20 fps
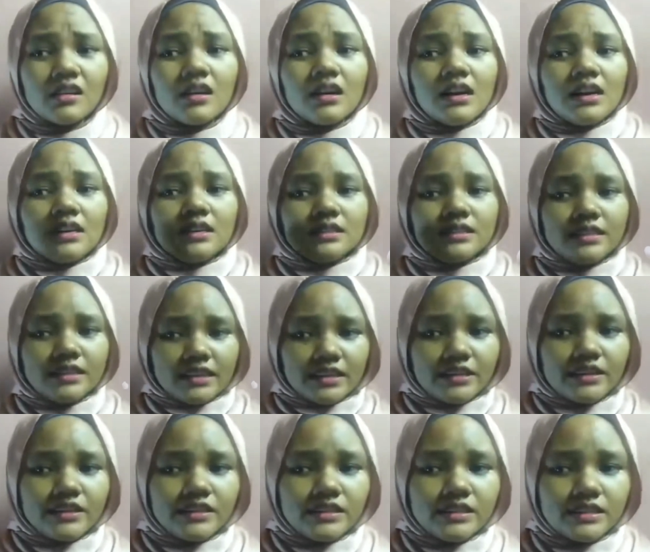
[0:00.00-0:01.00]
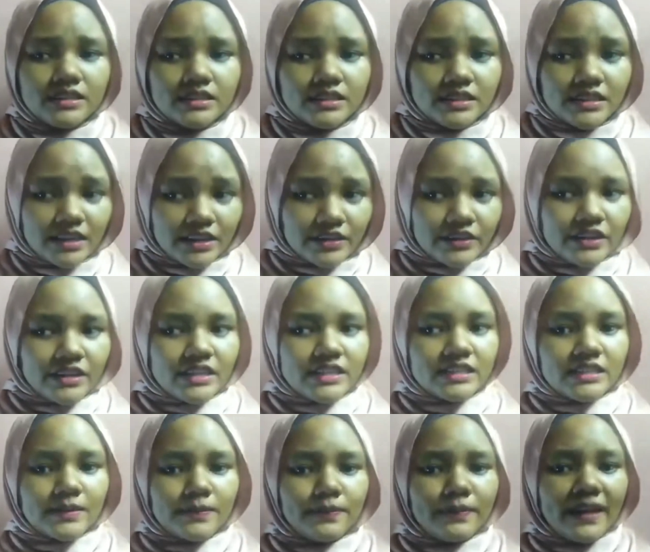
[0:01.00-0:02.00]
the aggregate
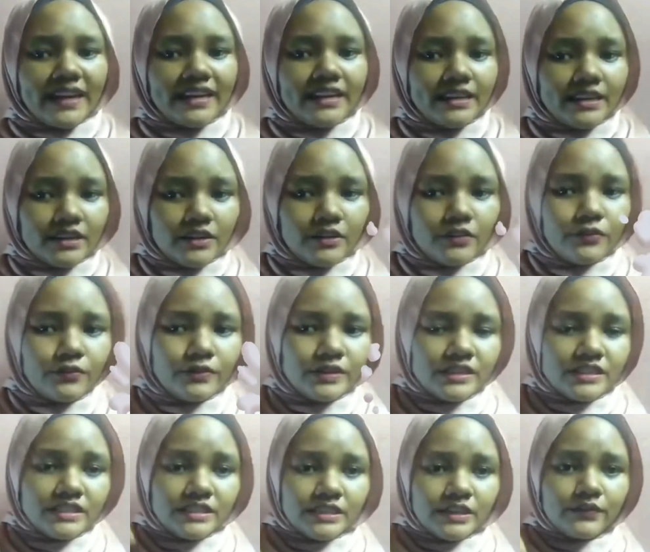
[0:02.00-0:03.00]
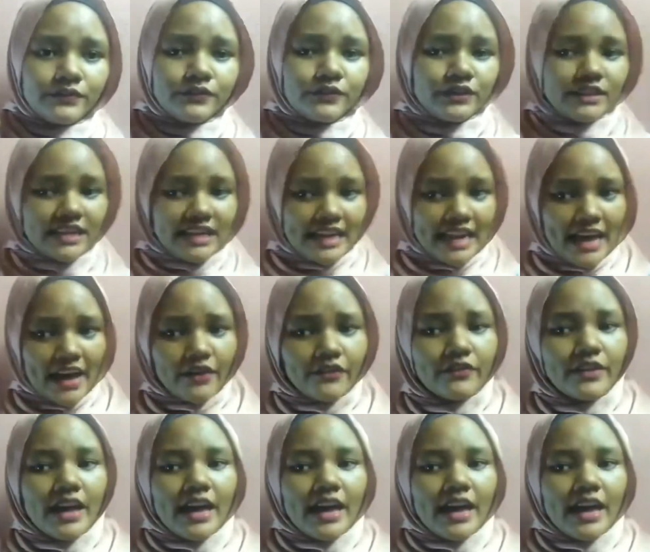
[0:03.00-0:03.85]
supply curve will shift to the left